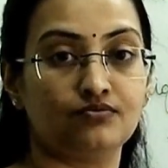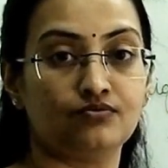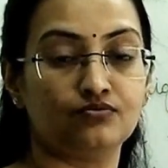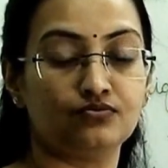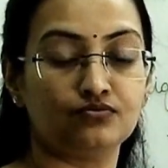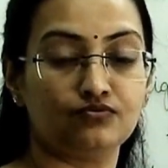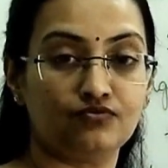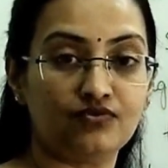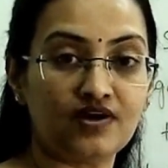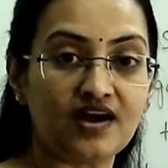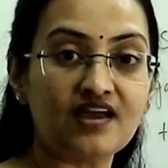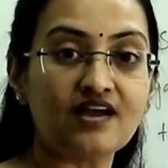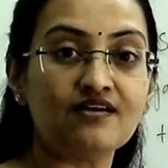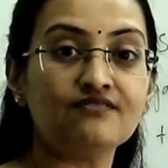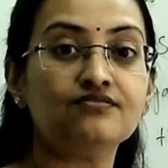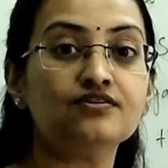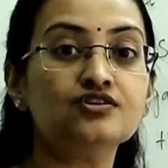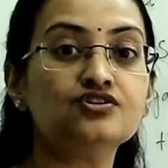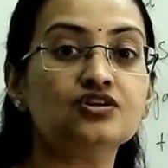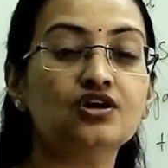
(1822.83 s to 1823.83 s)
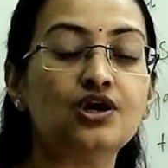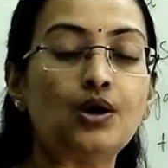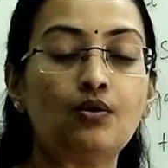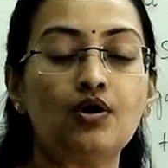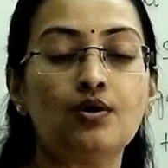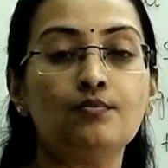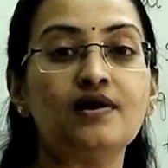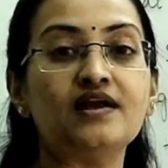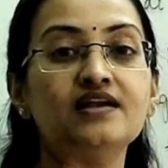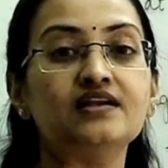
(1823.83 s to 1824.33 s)
via which
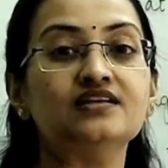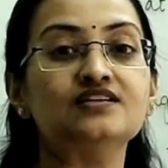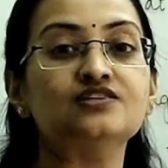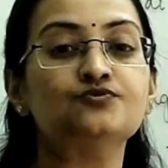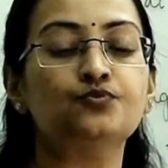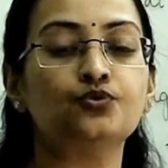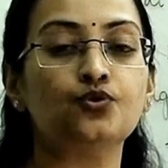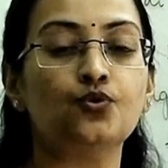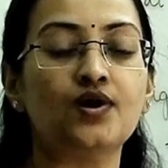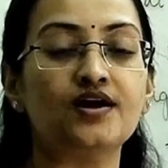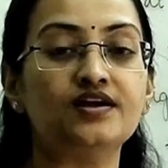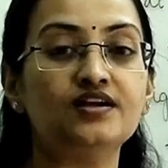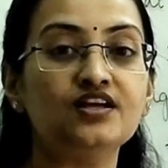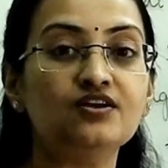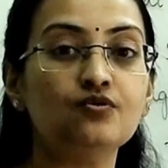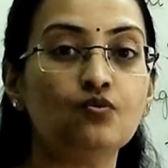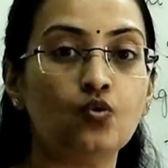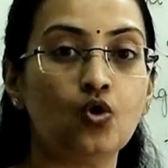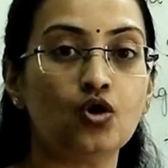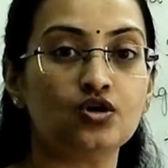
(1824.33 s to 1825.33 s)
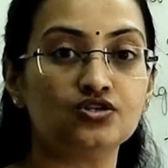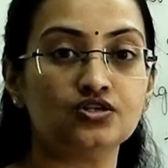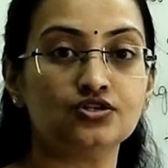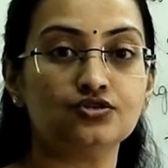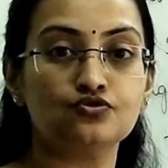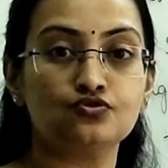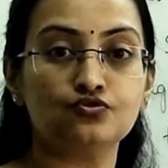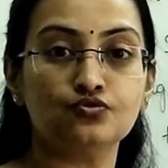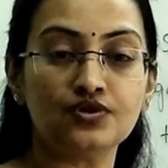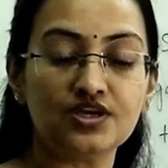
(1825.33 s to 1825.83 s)
government is providing water
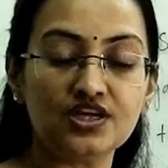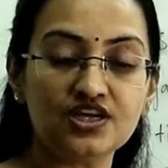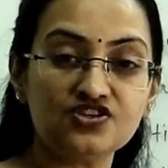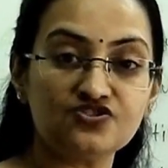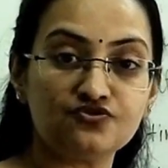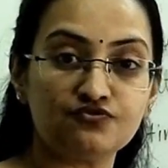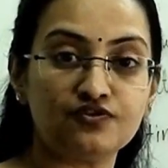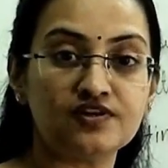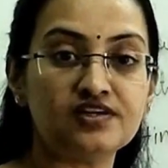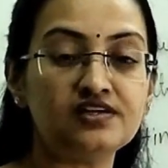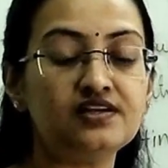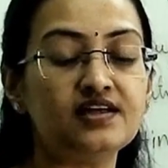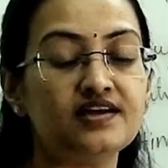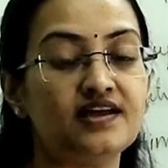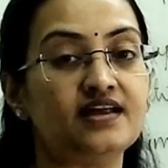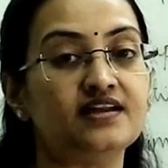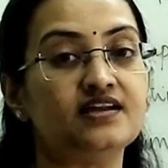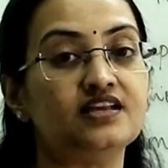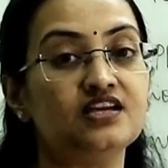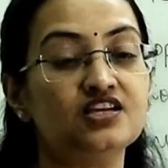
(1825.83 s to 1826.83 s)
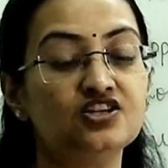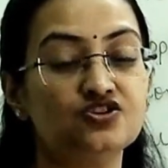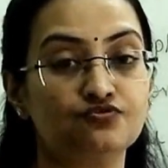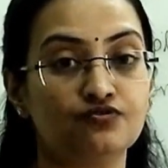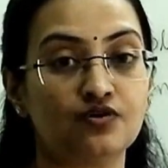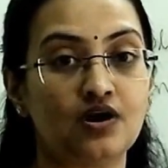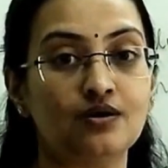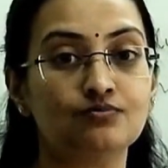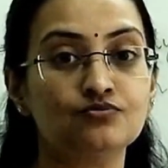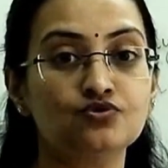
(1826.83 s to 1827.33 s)
to each field and each
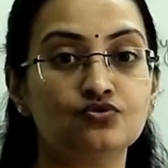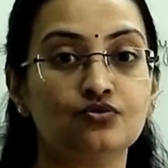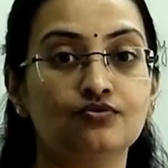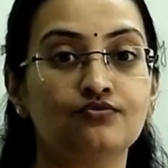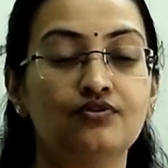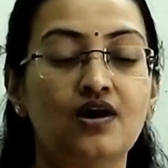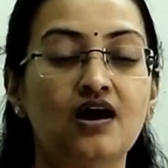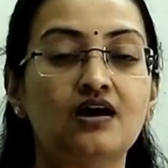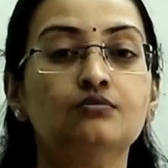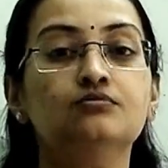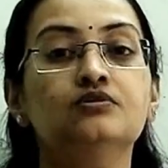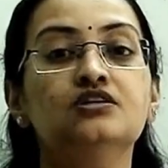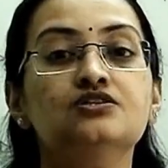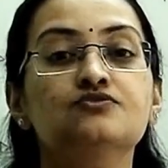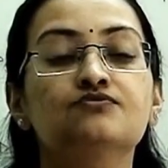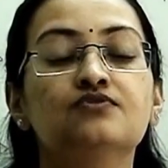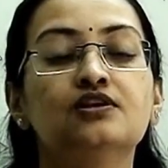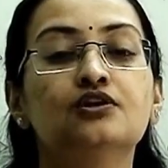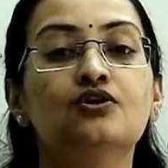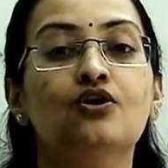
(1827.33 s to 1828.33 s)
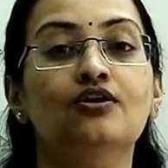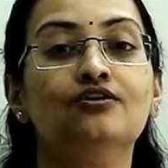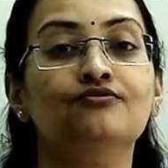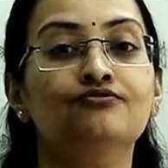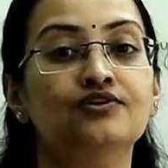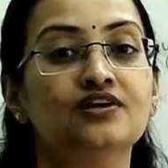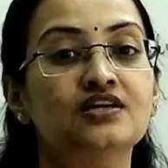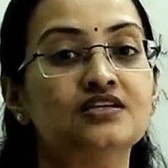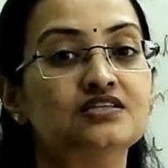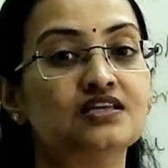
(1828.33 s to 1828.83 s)
farm, so farmers will not
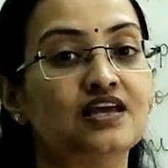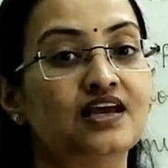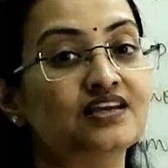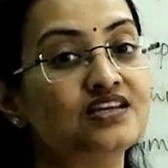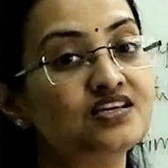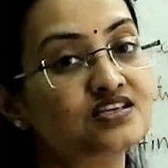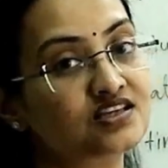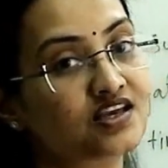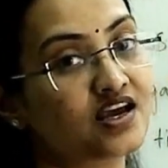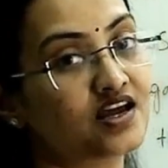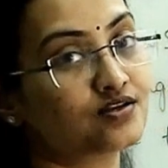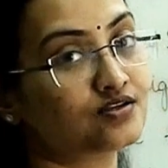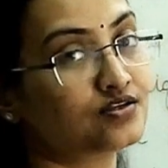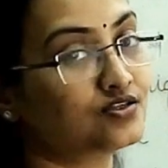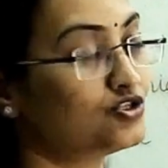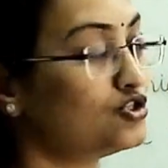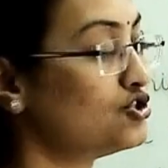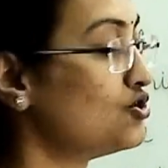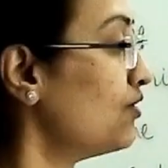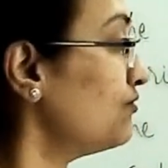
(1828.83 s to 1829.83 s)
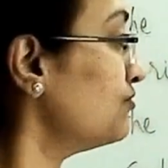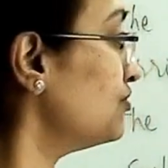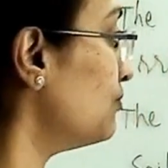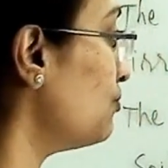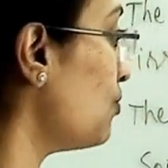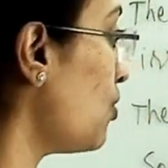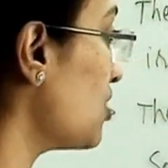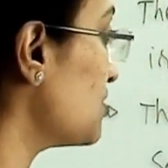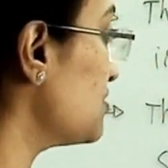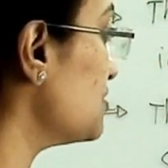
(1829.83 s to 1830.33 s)
face any scarcity of the
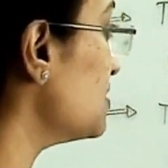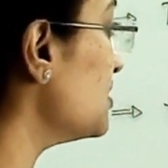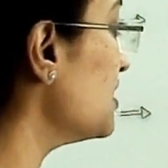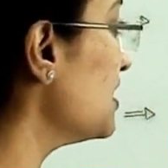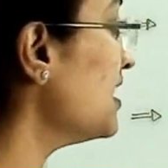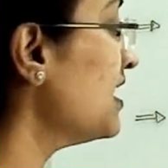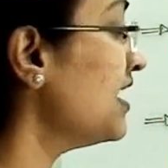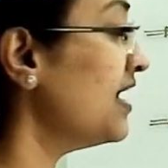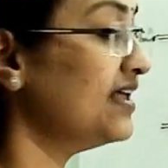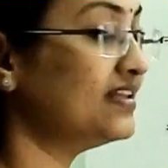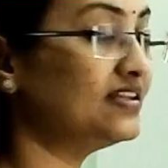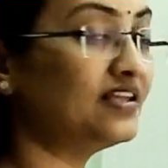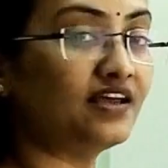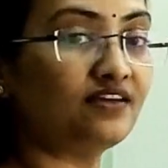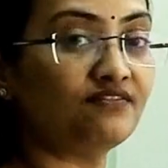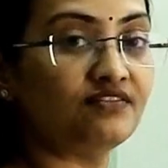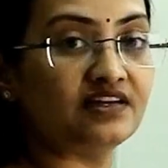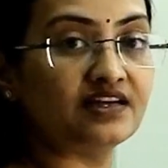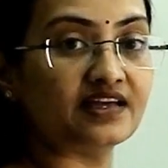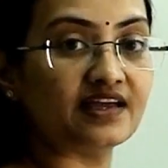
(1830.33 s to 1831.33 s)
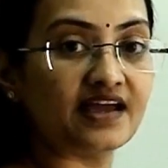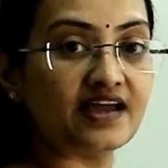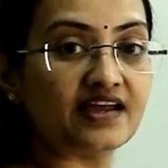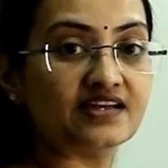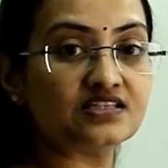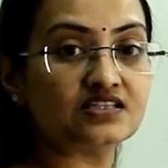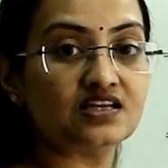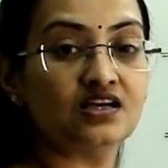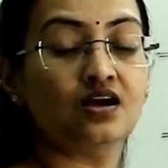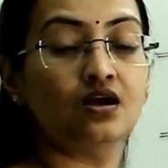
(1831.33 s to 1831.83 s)
water and they will get
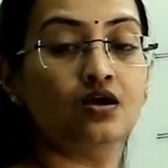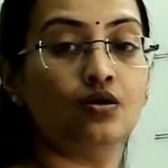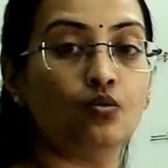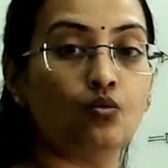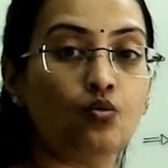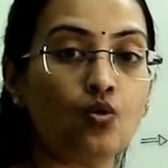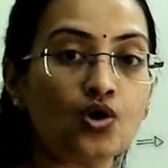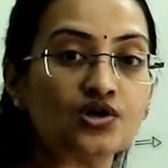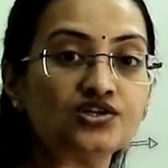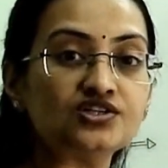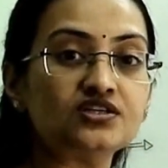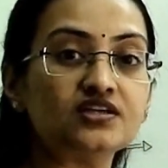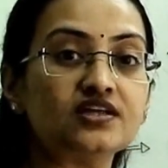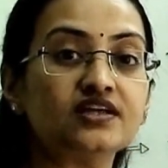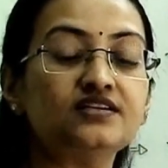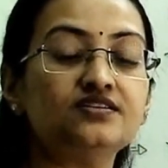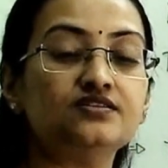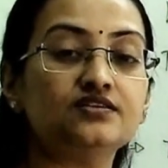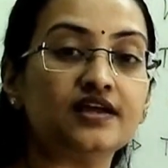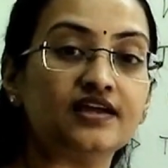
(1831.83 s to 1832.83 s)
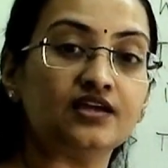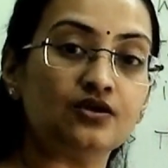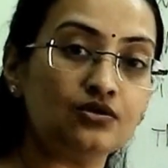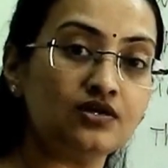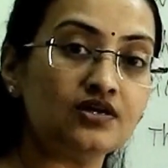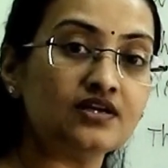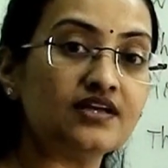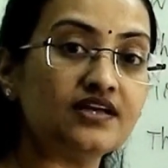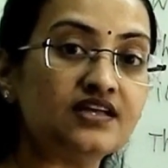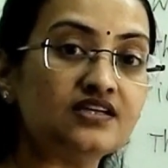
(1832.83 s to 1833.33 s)
water at regular
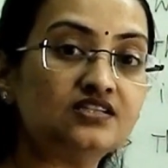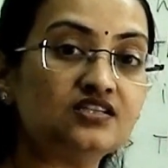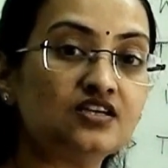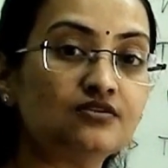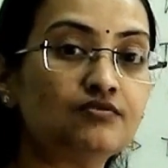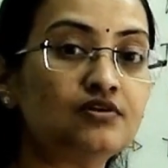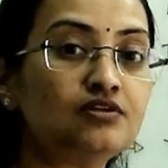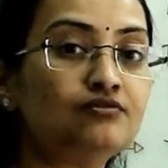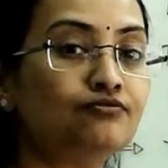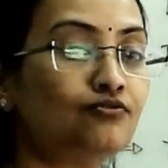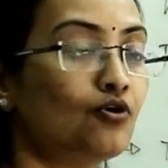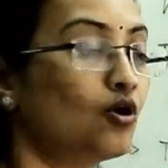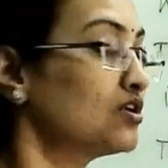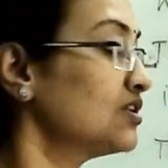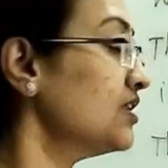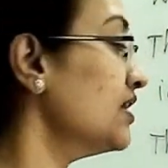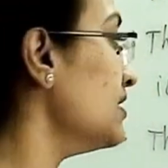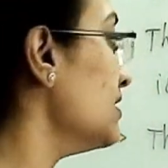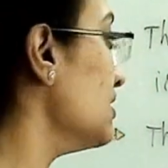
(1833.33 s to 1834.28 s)
interval for their